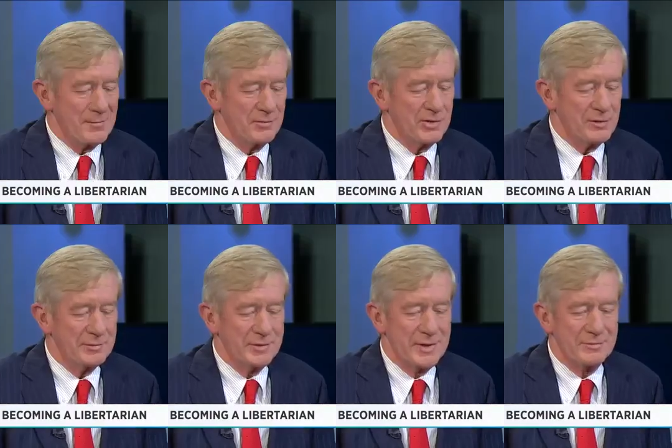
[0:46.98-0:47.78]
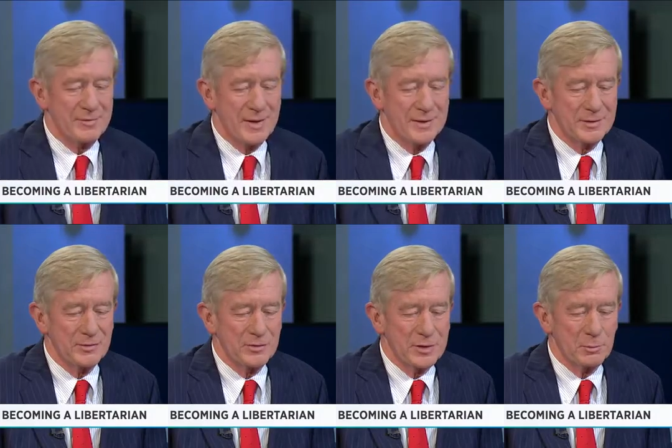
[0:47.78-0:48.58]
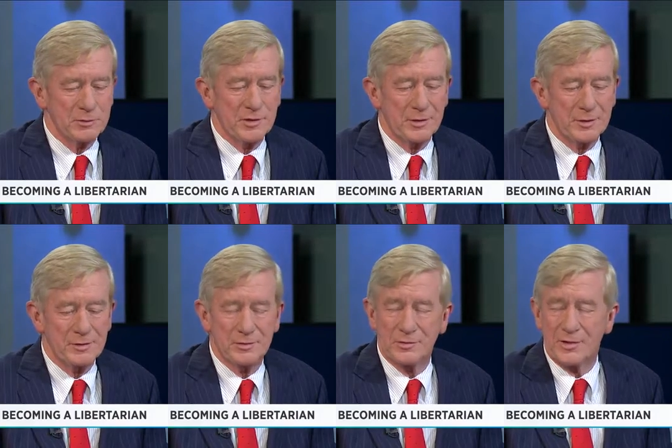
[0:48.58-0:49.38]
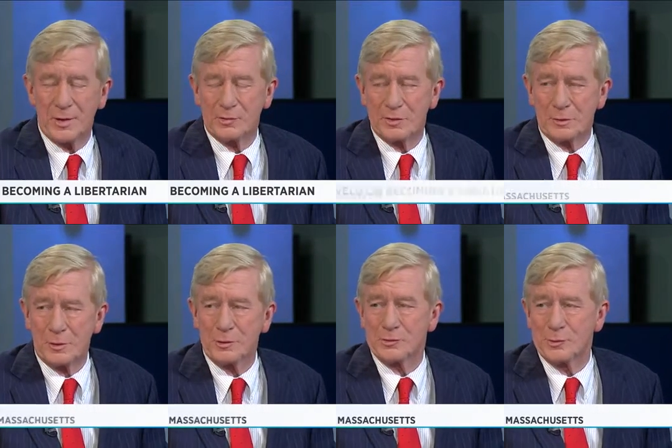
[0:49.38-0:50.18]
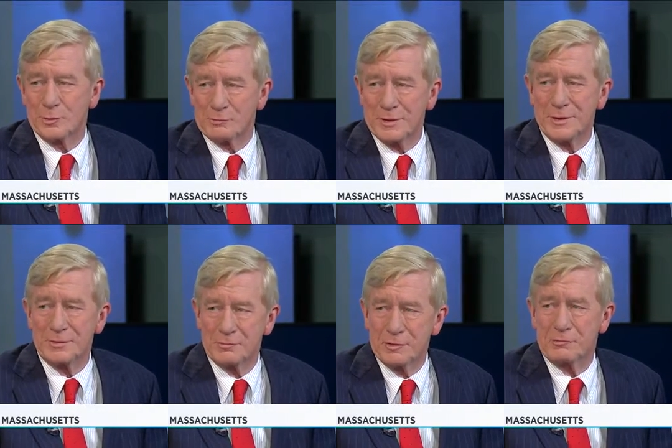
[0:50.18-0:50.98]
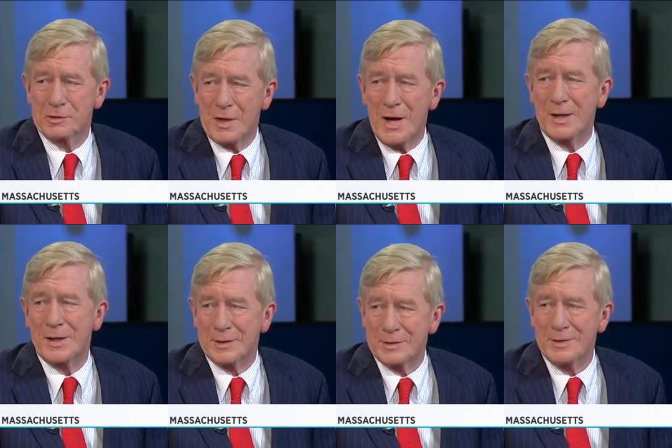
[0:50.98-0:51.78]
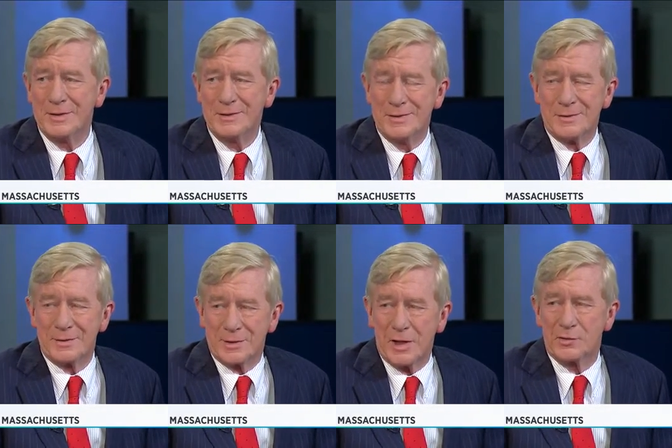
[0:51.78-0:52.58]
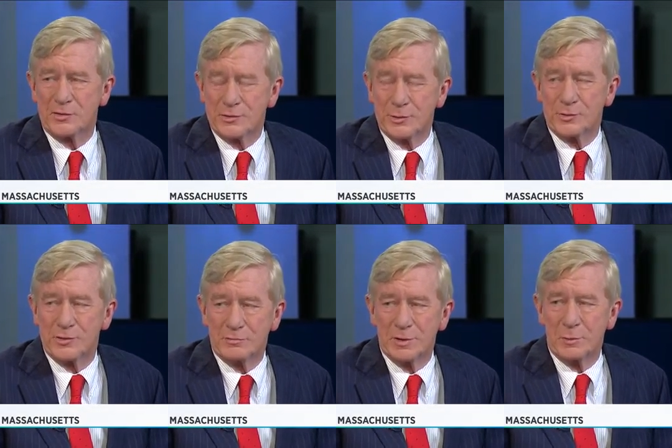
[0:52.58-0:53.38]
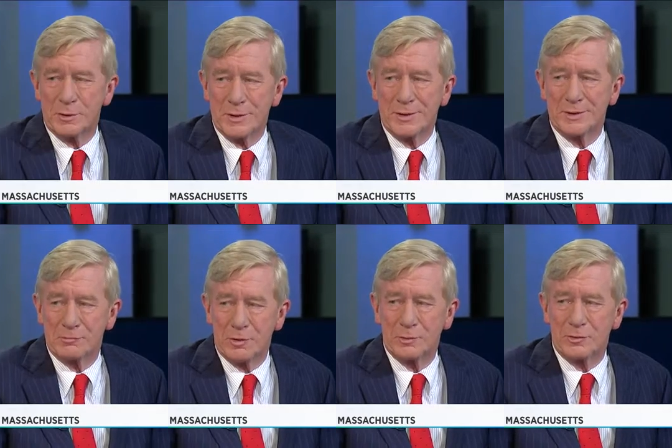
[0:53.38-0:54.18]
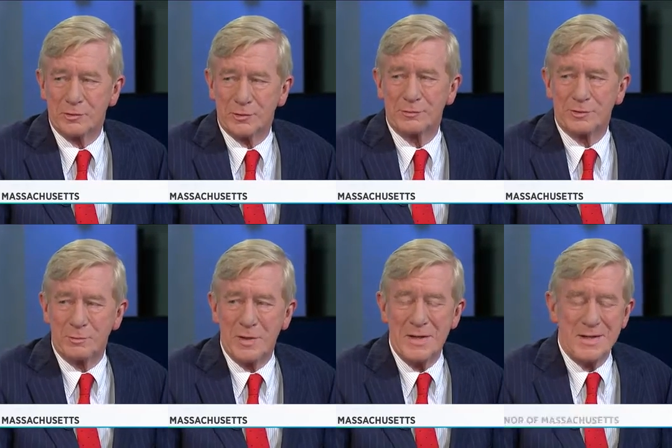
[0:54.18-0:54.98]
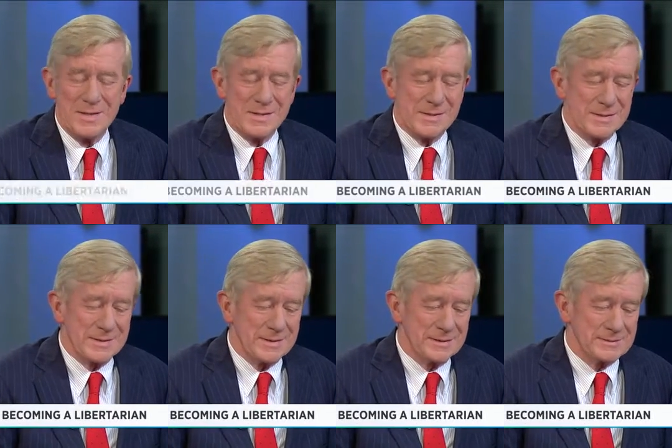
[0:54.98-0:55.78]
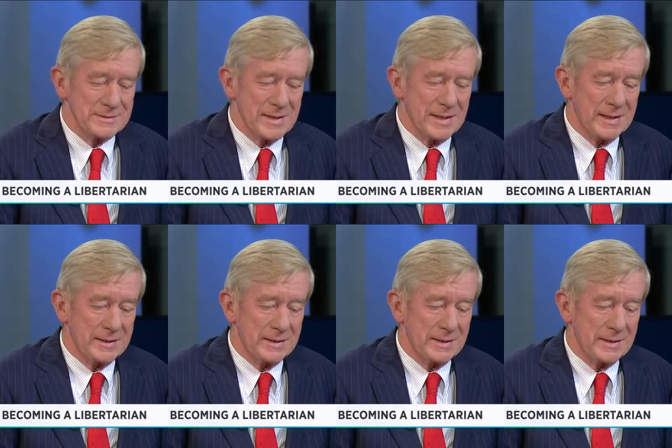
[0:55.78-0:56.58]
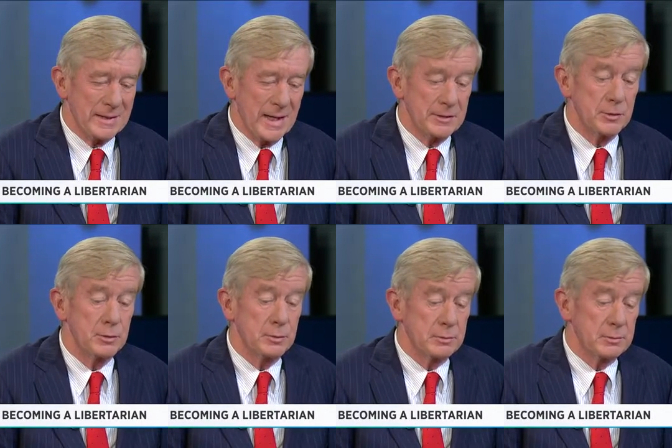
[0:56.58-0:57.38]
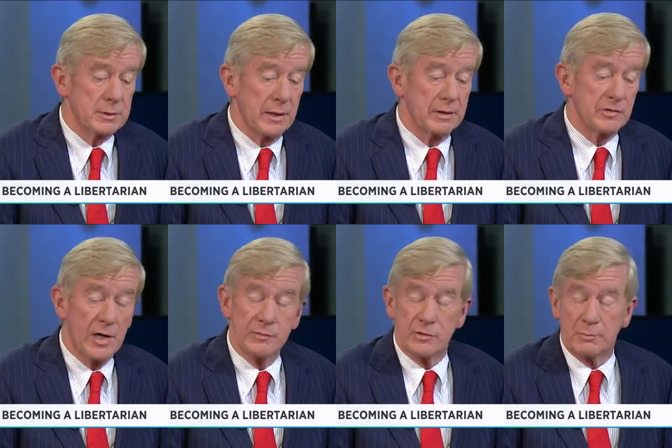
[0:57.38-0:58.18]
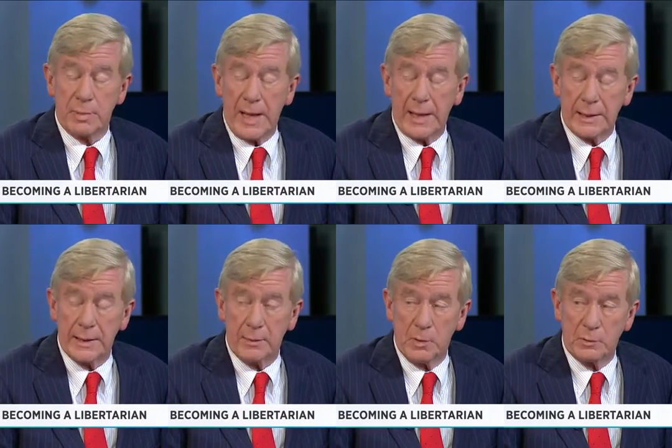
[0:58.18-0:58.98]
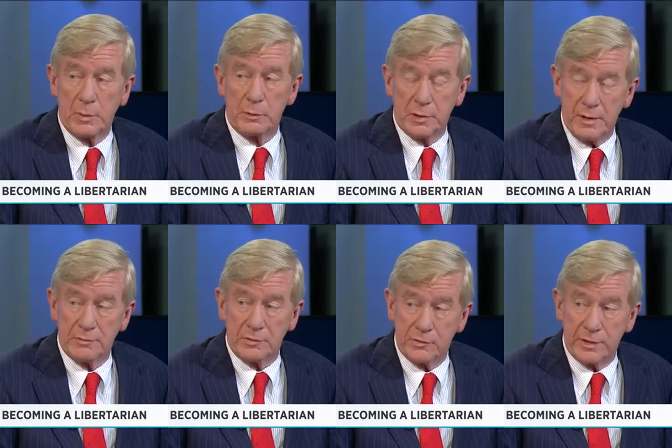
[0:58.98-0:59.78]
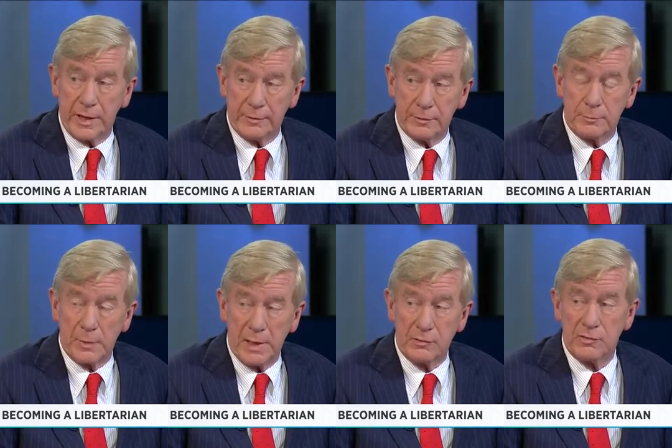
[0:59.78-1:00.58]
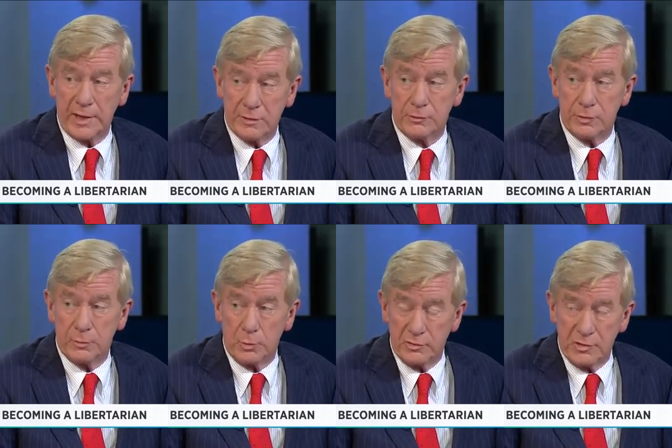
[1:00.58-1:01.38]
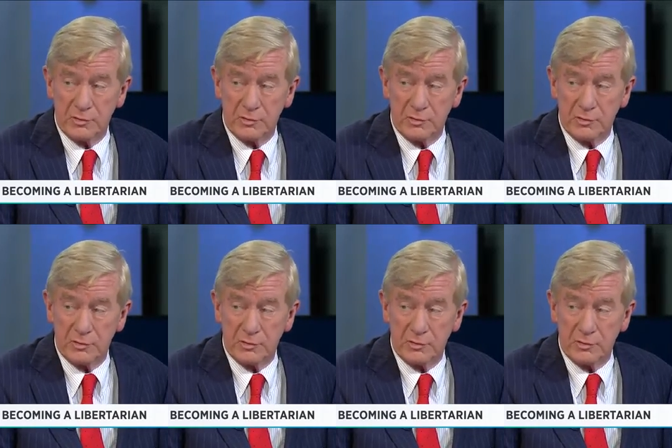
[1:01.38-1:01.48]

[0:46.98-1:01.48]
self-identified as a Libertarian since I was in law school reading Friedrich Hayek, The Constitution of Liberty and the Road to Serfdom. I knew Gary Johnson back when we were governors together. My second term was his